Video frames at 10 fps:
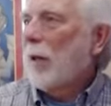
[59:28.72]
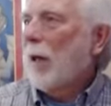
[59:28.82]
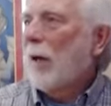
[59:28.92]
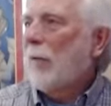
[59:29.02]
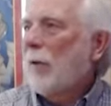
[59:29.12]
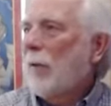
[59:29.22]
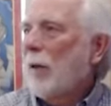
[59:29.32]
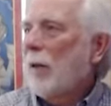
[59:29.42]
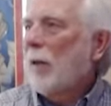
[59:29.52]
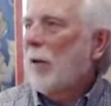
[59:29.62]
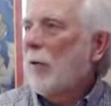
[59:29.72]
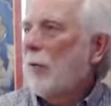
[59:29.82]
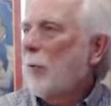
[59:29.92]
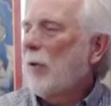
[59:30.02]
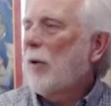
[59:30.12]
Everything. Holy
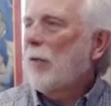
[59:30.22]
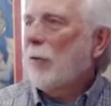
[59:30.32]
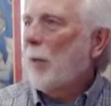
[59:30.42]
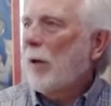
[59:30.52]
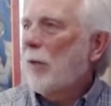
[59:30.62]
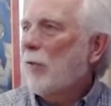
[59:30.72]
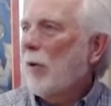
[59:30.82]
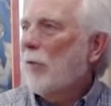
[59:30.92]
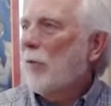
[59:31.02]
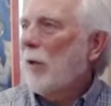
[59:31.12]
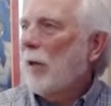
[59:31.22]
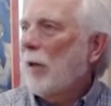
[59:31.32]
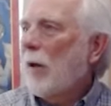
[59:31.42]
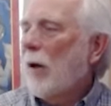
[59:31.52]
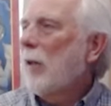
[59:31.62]
Spirit interpenetrates
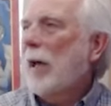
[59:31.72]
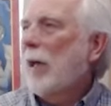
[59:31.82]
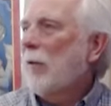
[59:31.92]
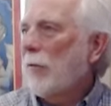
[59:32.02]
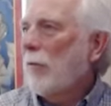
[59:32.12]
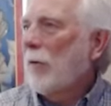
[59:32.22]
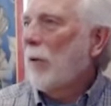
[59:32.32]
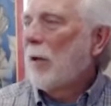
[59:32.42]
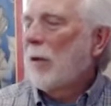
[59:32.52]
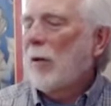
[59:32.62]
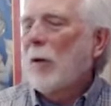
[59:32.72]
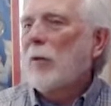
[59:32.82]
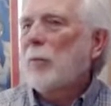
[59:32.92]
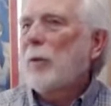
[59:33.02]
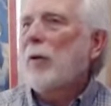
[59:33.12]
all life. The Holy
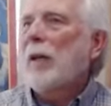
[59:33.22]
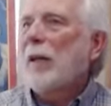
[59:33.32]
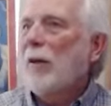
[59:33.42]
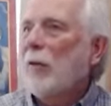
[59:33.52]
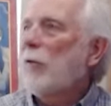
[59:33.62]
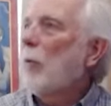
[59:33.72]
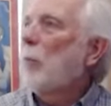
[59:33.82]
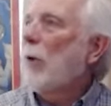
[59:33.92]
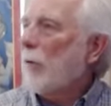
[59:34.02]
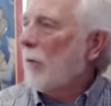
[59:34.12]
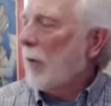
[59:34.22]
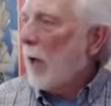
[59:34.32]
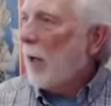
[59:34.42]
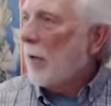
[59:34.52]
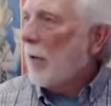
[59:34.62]
Spirit is the breath of
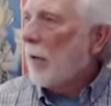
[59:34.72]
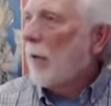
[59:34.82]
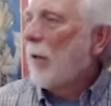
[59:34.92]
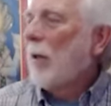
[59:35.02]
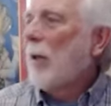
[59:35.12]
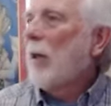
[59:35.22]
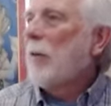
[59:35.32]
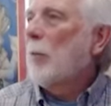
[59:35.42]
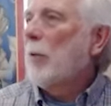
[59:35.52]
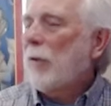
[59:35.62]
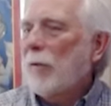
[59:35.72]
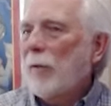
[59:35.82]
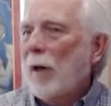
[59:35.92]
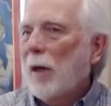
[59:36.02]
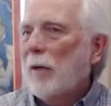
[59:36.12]
God. And the breath of
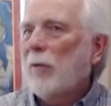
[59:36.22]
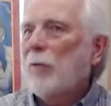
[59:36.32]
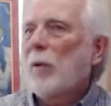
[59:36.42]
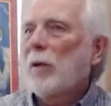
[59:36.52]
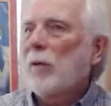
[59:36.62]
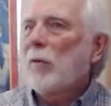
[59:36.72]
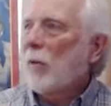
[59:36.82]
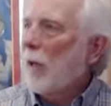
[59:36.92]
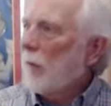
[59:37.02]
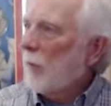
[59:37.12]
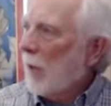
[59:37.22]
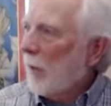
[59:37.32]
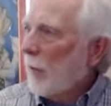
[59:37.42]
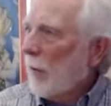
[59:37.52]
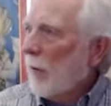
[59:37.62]
God is what gives life to
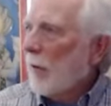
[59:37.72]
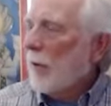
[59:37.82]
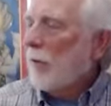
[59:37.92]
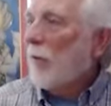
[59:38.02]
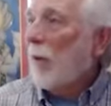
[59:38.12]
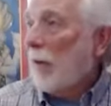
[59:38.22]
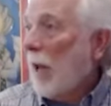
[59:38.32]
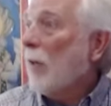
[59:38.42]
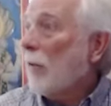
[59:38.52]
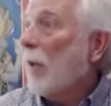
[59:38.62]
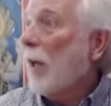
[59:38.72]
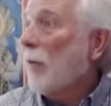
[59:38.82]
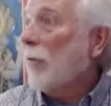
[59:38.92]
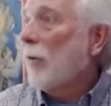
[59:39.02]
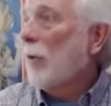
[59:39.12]
everything that, that has
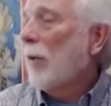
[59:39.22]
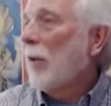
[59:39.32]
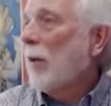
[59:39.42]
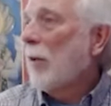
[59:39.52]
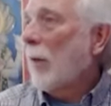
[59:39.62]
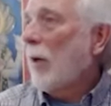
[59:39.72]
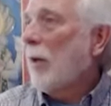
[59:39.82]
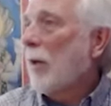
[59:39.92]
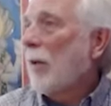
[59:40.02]
life, right?